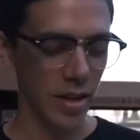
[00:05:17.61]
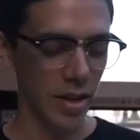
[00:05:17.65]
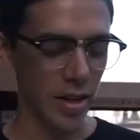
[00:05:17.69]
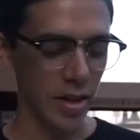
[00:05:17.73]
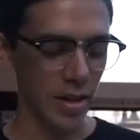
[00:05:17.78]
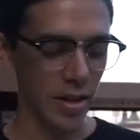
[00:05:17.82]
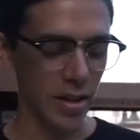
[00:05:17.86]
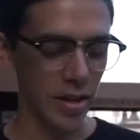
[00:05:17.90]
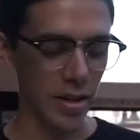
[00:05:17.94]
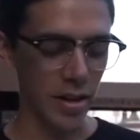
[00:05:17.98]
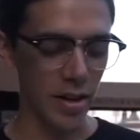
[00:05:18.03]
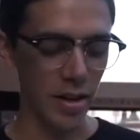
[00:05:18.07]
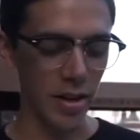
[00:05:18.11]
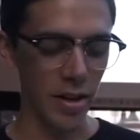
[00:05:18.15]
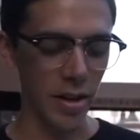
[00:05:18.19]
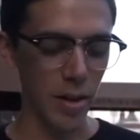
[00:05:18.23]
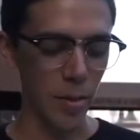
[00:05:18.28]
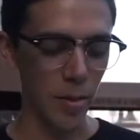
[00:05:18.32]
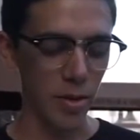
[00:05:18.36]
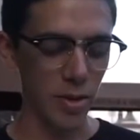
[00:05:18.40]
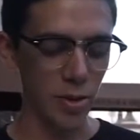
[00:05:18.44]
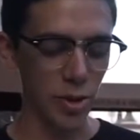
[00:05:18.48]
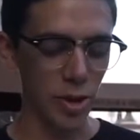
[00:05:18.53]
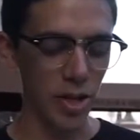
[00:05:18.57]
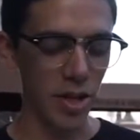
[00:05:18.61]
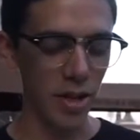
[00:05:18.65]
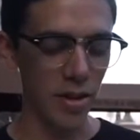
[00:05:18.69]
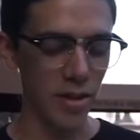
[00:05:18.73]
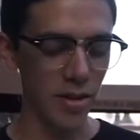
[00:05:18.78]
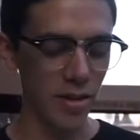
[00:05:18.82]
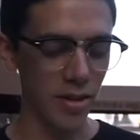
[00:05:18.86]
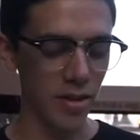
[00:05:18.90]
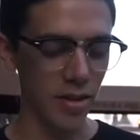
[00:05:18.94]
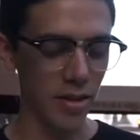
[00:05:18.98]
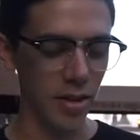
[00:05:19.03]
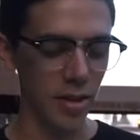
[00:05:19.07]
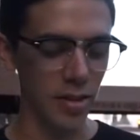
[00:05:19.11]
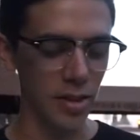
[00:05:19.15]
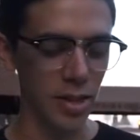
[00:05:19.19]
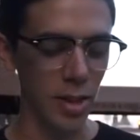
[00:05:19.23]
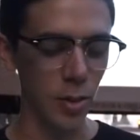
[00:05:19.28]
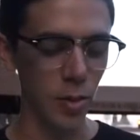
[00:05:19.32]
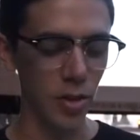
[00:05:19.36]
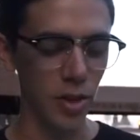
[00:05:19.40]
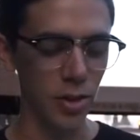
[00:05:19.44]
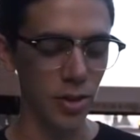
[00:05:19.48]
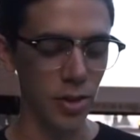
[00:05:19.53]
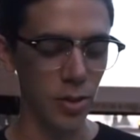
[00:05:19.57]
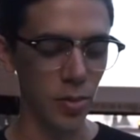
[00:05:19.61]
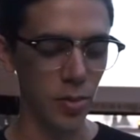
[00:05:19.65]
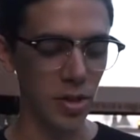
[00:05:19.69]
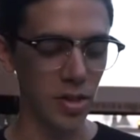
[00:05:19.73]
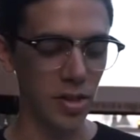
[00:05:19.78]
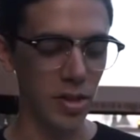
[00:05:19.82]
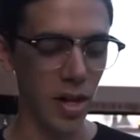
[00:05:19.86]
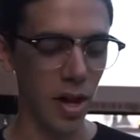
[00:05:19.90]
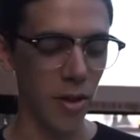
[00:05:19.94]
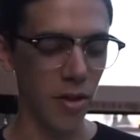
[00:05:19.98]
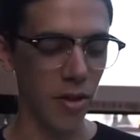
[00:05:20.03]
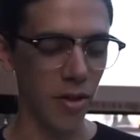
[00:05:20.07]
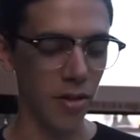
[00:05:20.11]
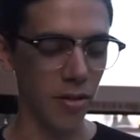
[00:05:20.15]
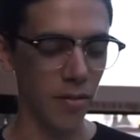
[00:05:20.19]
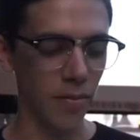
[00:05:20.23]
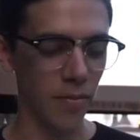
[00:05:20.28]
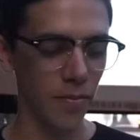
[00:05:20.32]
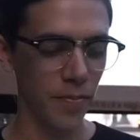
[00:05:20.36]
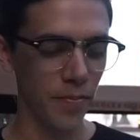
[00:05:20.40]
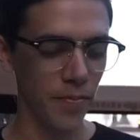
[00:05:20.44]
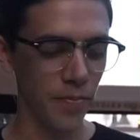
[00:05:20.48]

and I'm gonna check and see what I just missed out on.